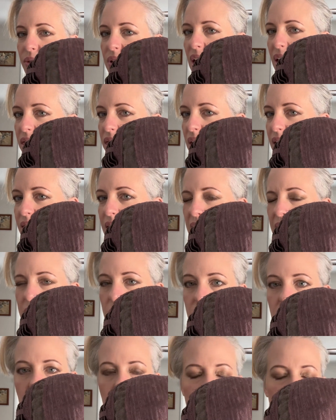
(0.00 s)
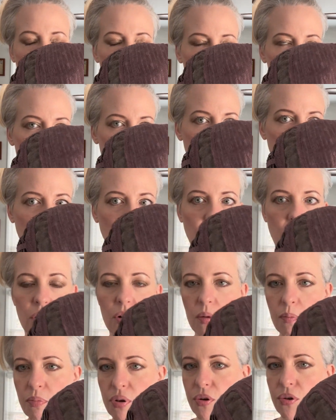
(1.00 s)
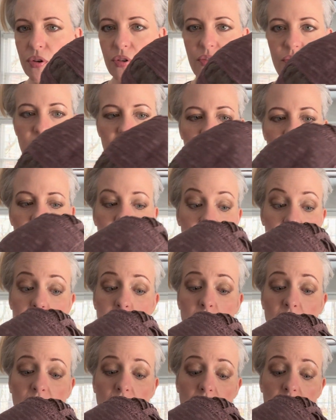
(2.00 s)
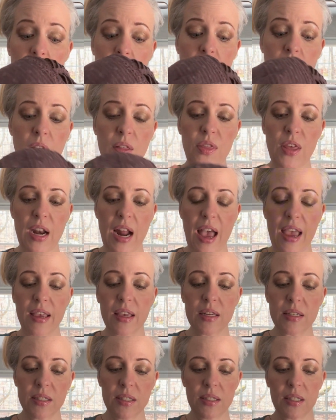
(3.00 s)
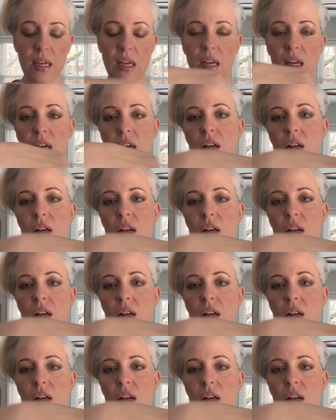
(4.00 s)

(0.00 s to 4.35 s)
nothing that is noticeable or poofy to me that I can see.